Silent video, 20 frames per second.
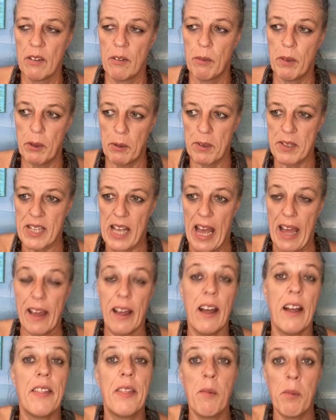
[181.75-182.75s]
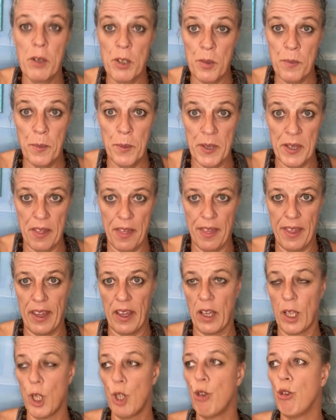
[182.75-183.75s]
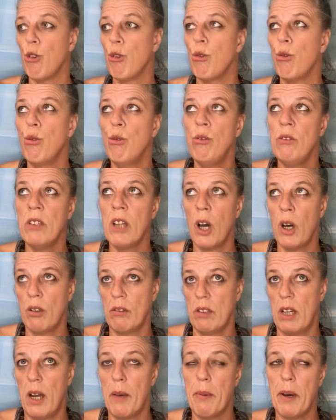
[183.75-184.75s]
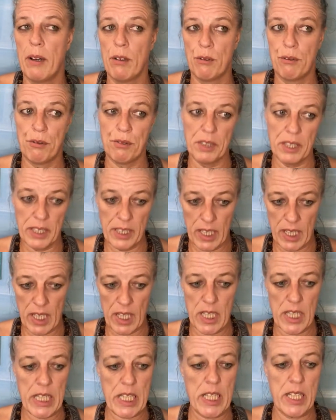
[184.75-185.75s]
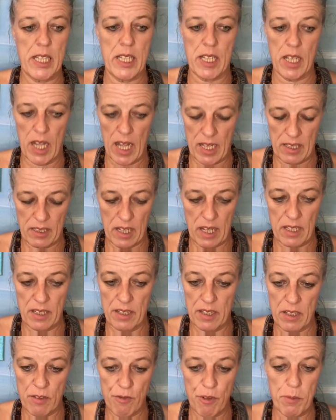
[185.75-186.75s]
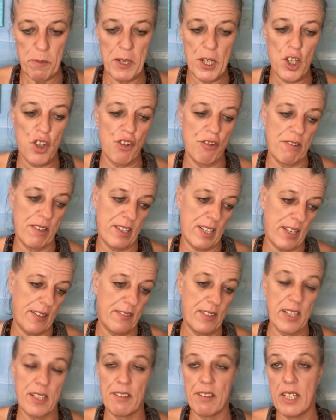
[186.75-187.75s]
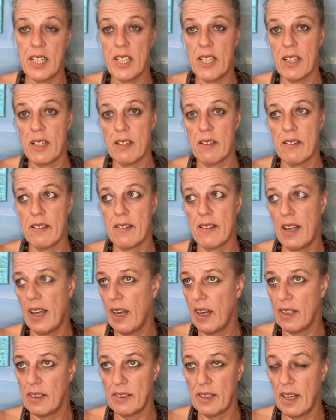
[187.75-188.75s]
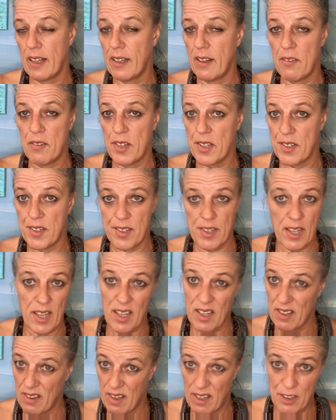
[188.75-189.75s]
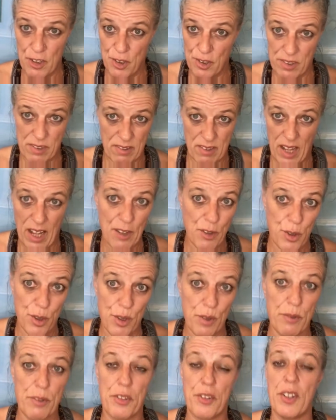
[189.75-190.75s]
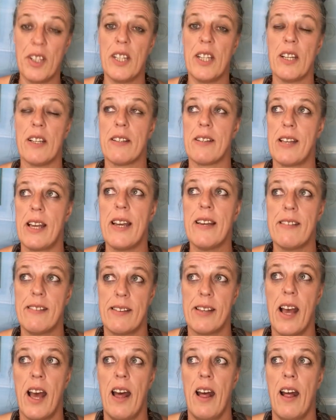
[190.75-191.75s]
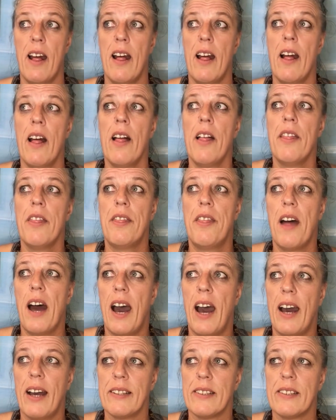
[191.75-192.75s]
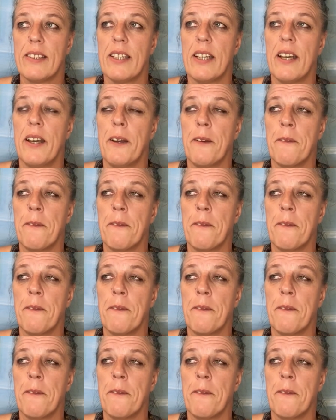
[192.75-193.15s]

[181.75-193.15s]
where was I? The most important thing to know about readings and the information received in readings and everything that has to do with readings is that